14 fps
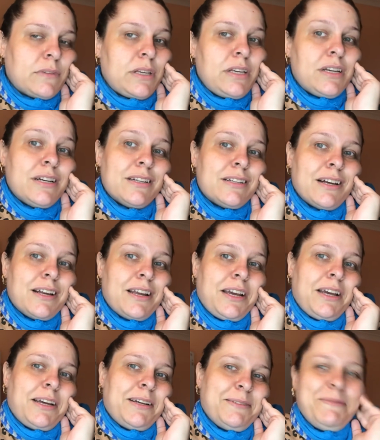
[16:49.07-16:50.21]
Yes,
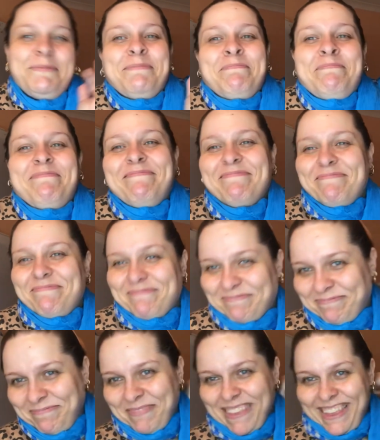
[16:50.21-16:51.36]
honey.
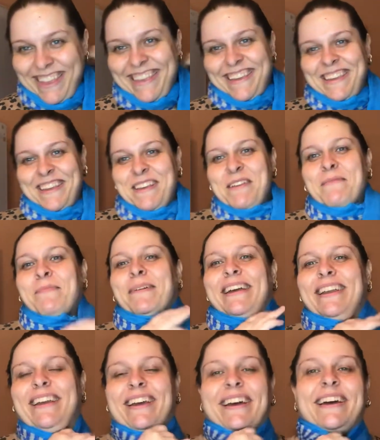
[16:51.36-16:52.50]
But
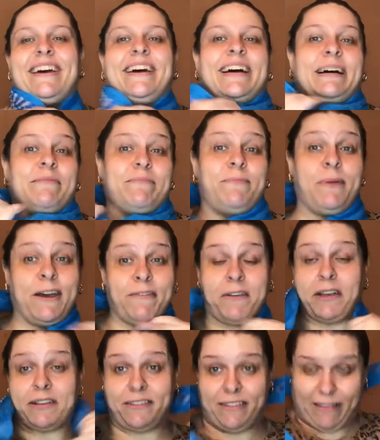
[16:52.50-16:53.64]
yeah,
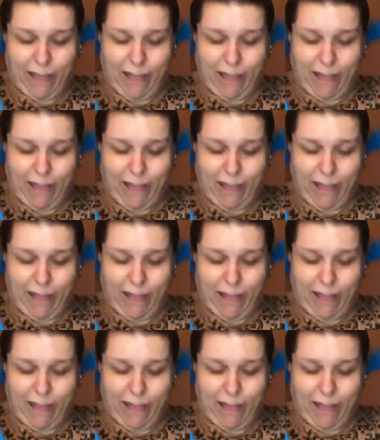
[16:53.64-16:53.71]
perfect